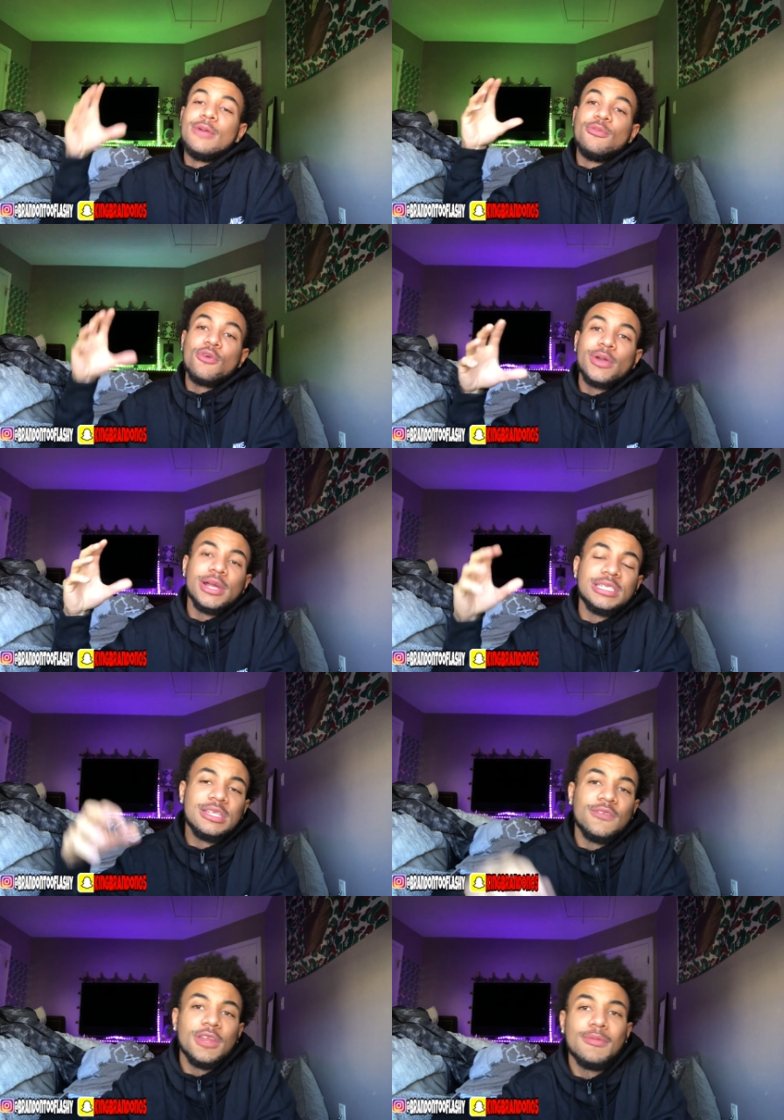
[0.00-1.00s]
before we get into this
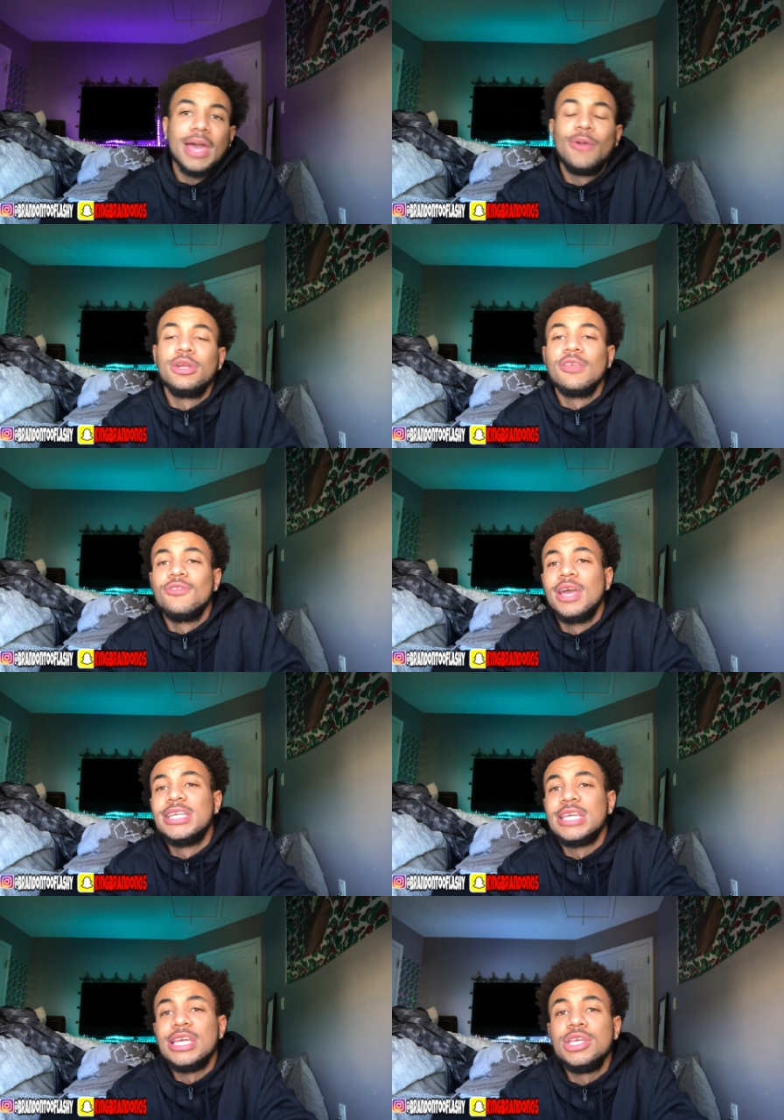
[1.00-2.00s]
video, man, I want to give you guys
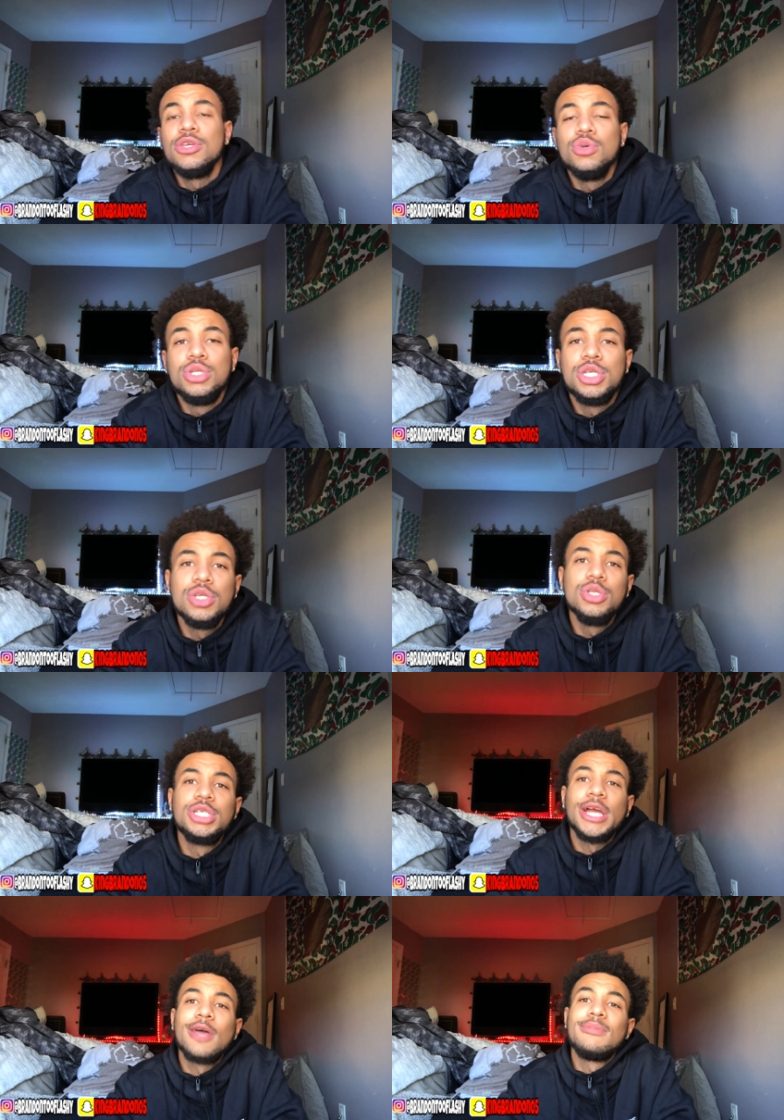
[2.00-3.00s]
a huge, huge
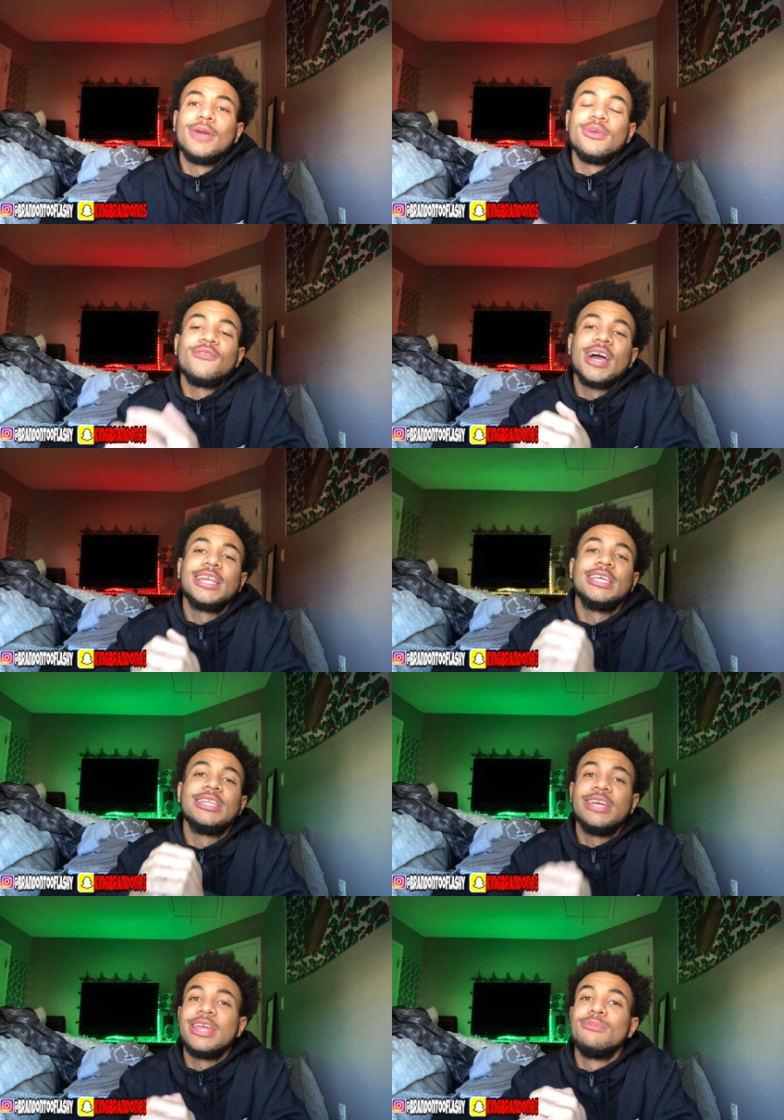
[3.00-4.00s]
shout out, man. We finally
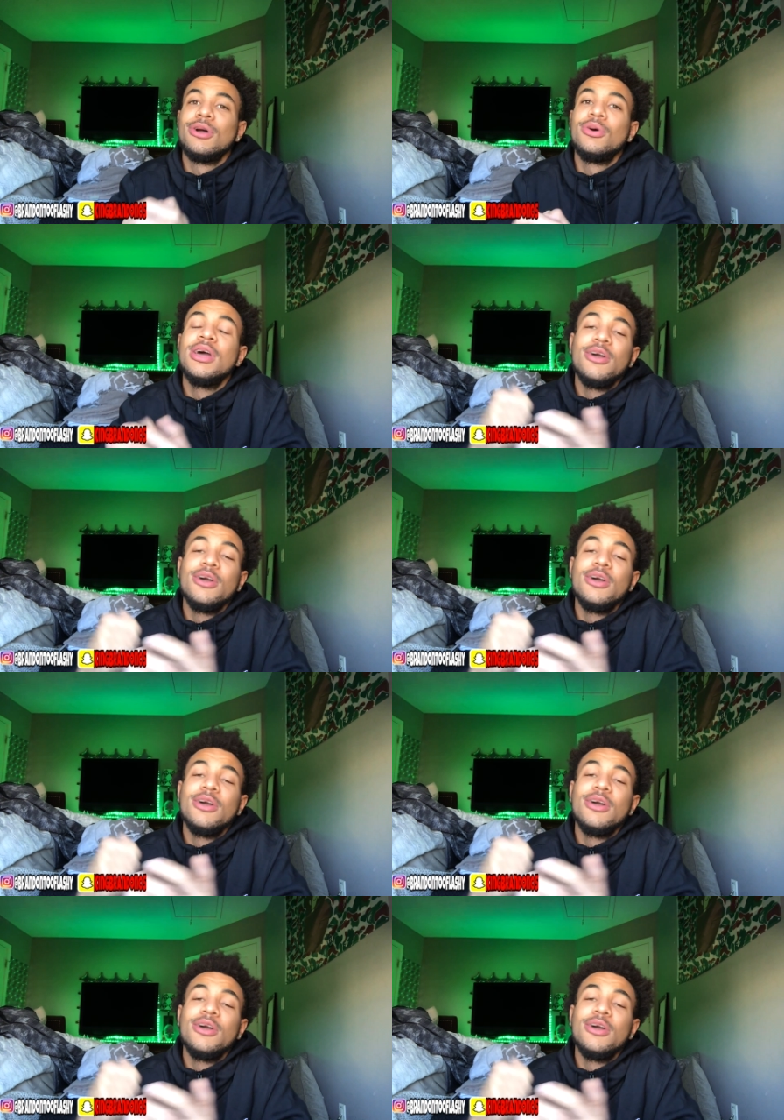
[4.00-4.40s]
did it, bro.